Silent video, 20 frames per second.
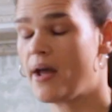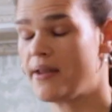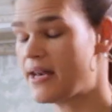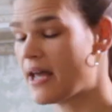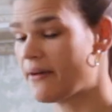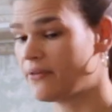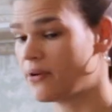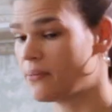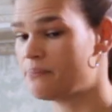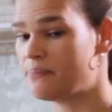I've
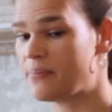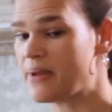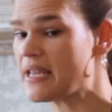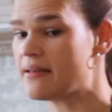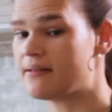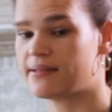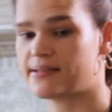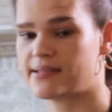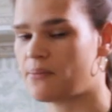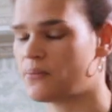never
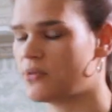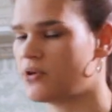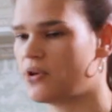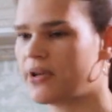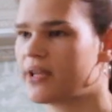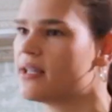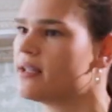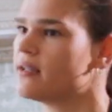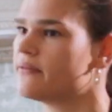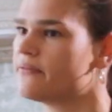been someone
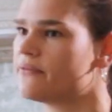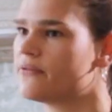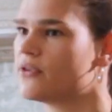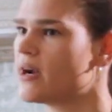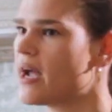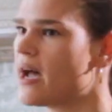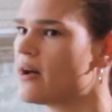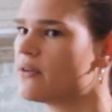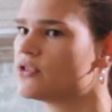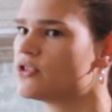looking at, for
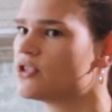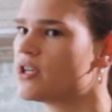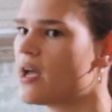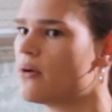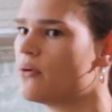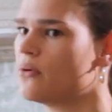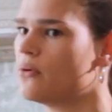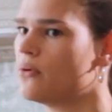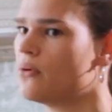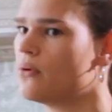a house
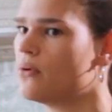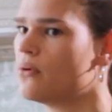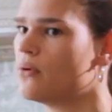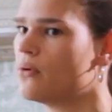share or,